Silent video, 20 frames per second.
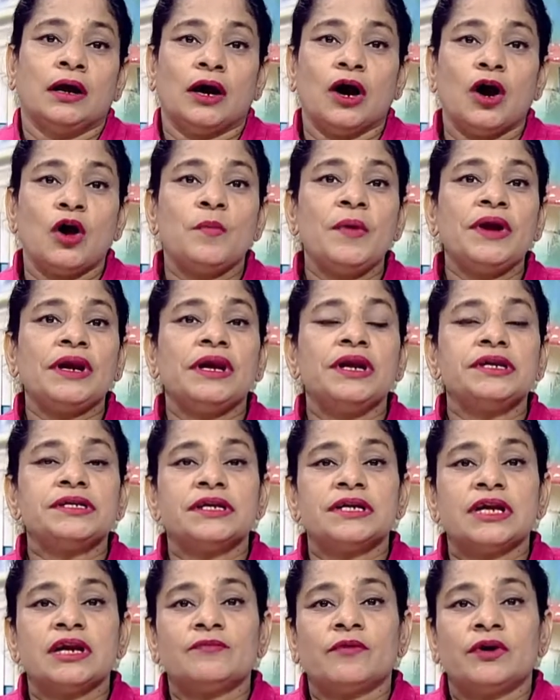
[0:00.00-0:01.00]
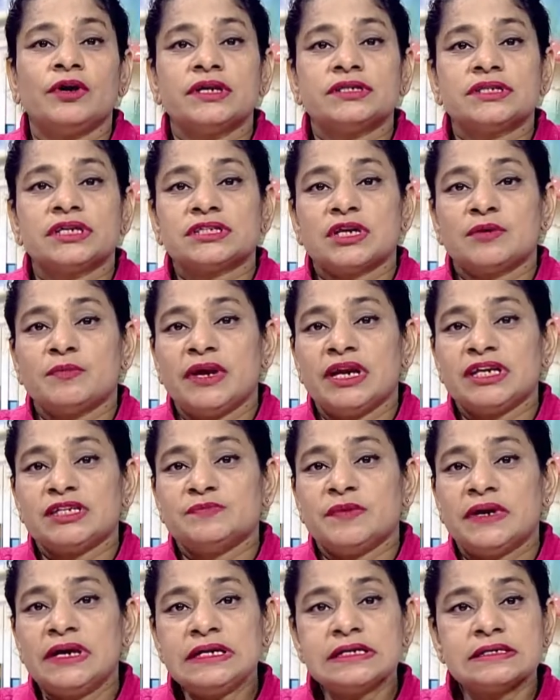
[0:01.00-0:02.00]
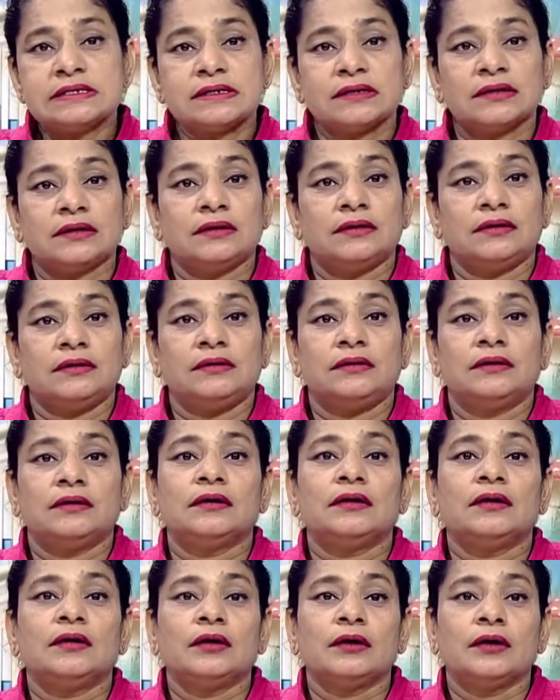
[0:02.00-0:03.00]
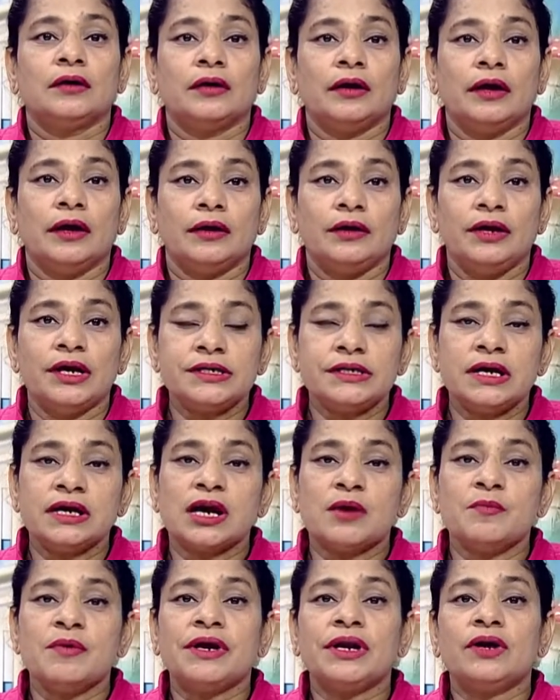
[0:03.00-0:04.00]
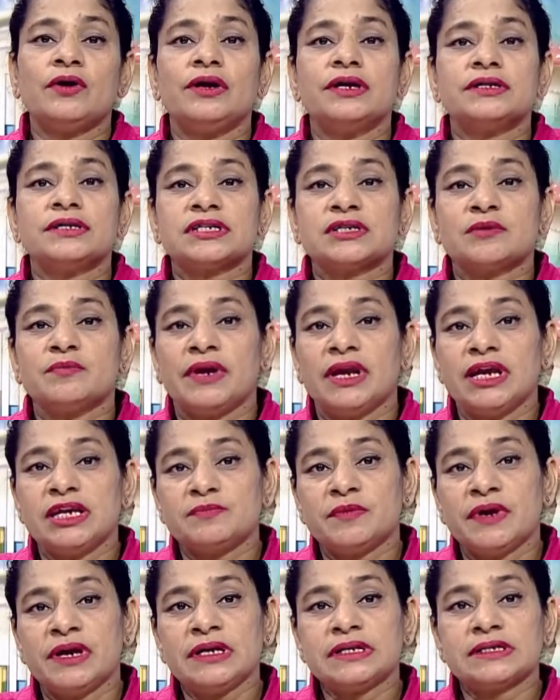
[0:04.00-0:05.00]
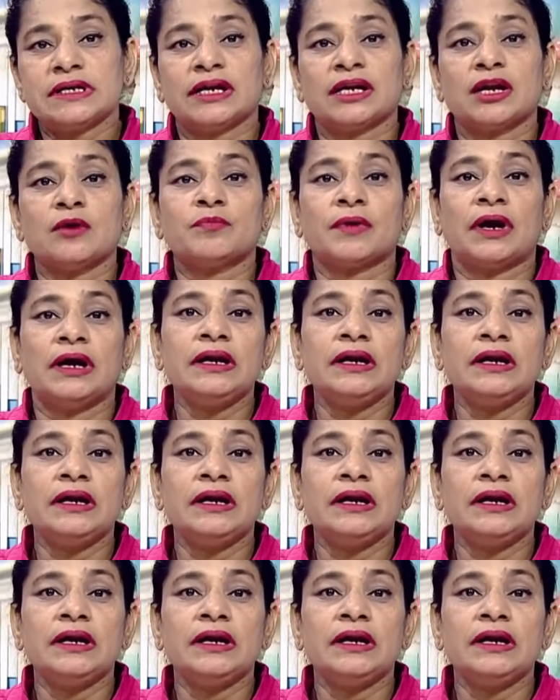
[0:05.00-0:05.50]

Government initiative on disaster management National Committee on Disaster Management set up